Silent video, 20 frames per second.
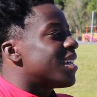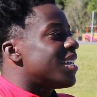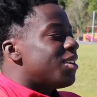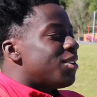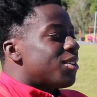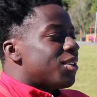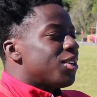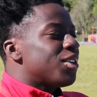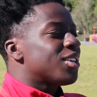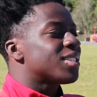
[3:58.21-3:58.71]

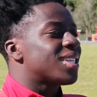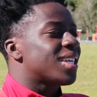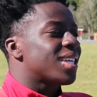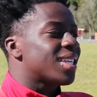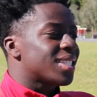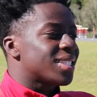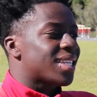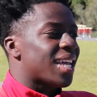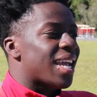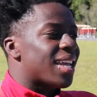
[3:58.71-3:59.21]
You can tell
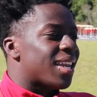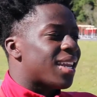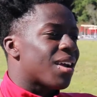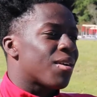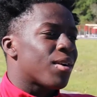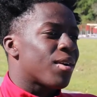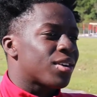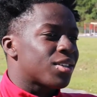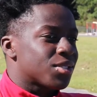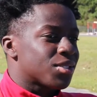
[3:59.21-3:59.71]
this game day
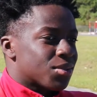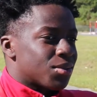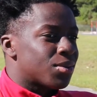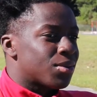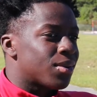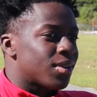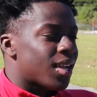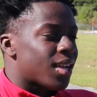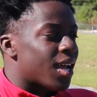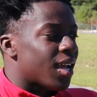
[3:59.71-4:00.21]
around the
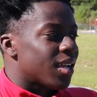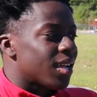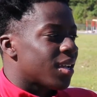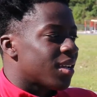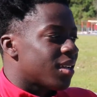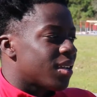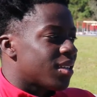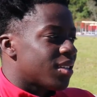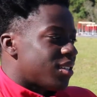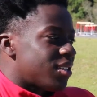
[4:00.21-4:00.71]
school, like,
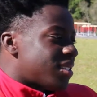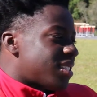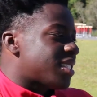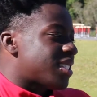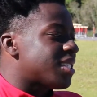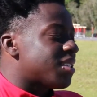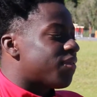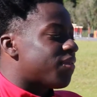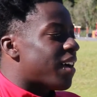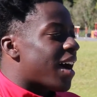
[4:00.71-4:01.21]
it's
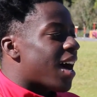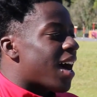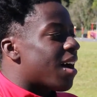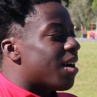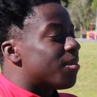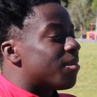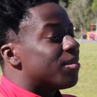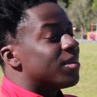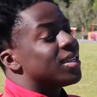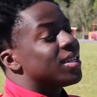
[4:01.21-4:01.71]
just a
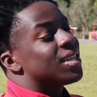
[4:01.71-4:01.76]
vibe.